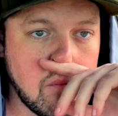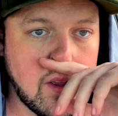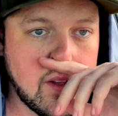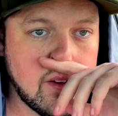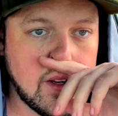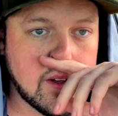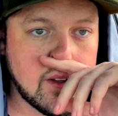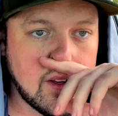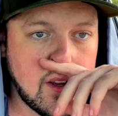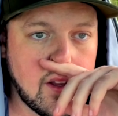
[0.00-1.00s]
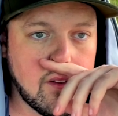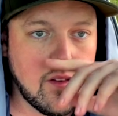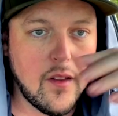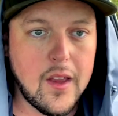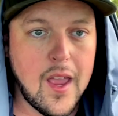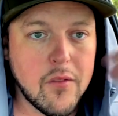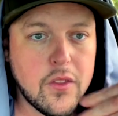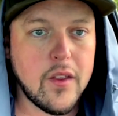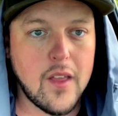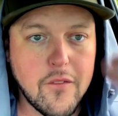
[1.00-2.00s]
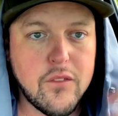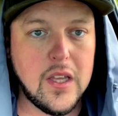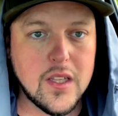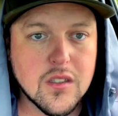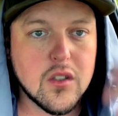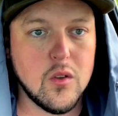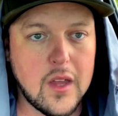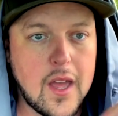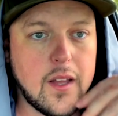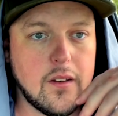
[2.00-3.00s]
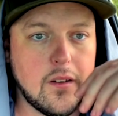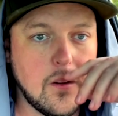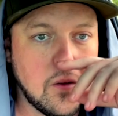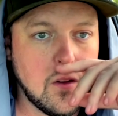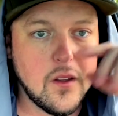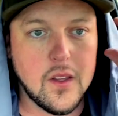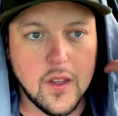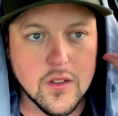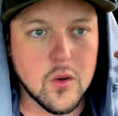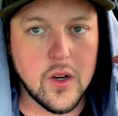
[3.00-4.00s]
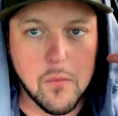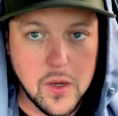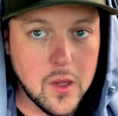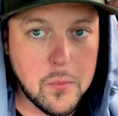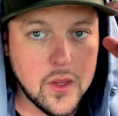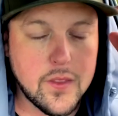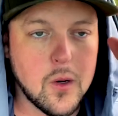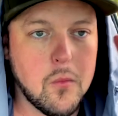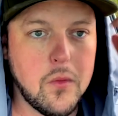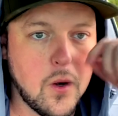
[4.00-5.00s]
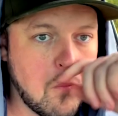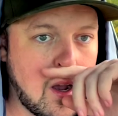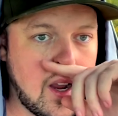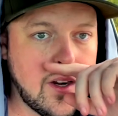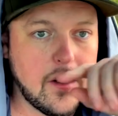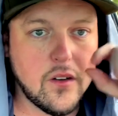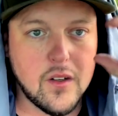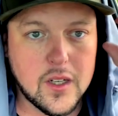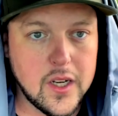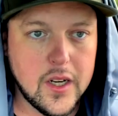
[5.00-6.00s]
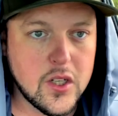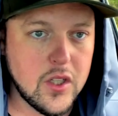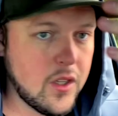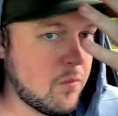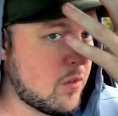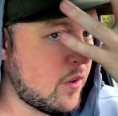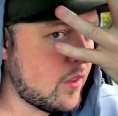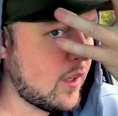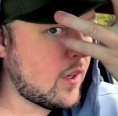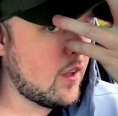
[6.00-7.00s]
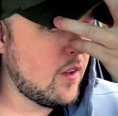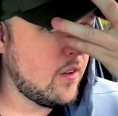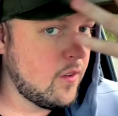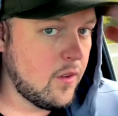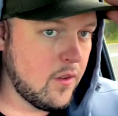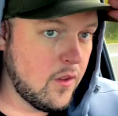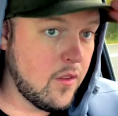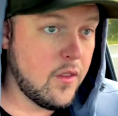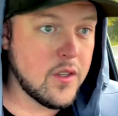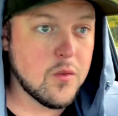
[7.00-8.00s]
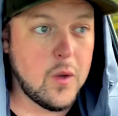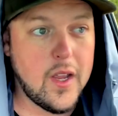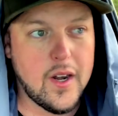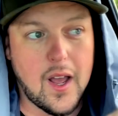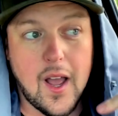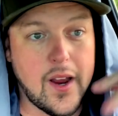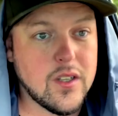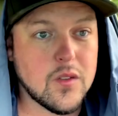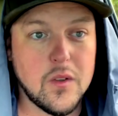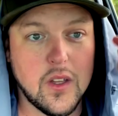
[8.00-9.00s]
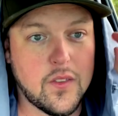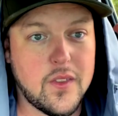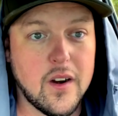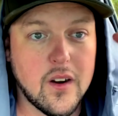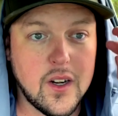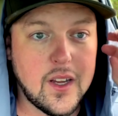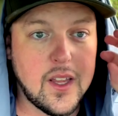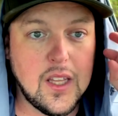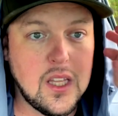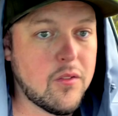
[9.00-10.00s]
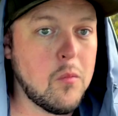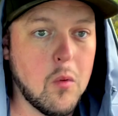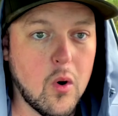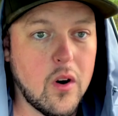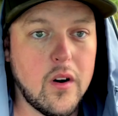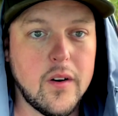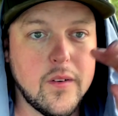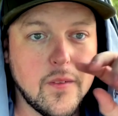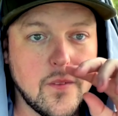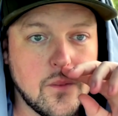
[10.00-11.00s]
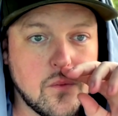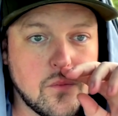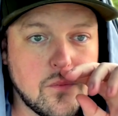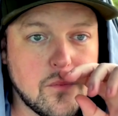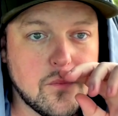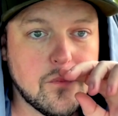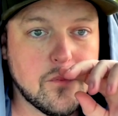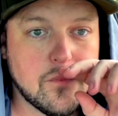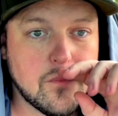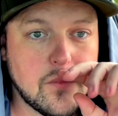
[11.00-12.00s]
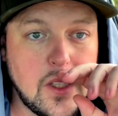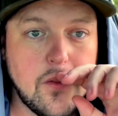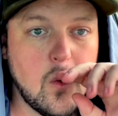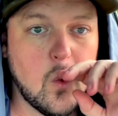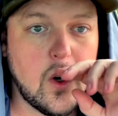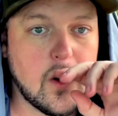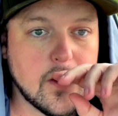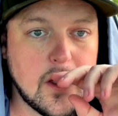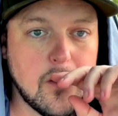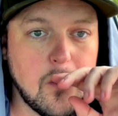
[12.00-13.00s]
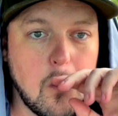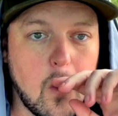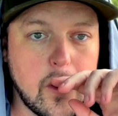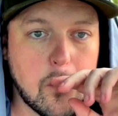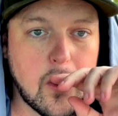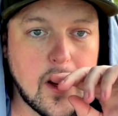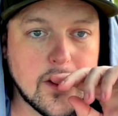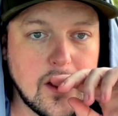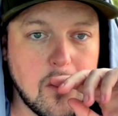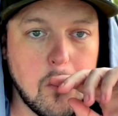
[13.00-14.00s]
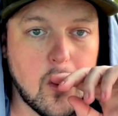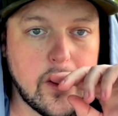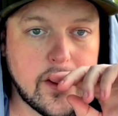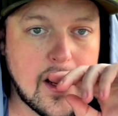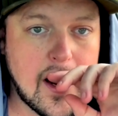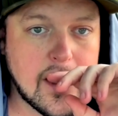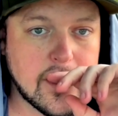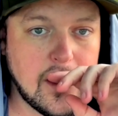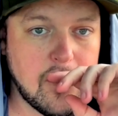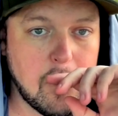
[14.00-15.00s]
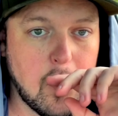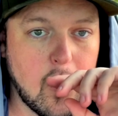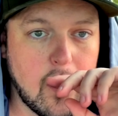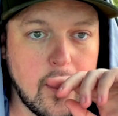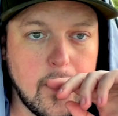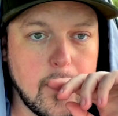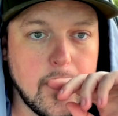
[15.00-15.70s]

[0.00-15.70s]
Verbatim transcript: man. Like, and everything that feeds through that is going to manipulate their mind and condition them to think this way. And I just feel like they're going to get even worse, even more depressed, even more detached, even more,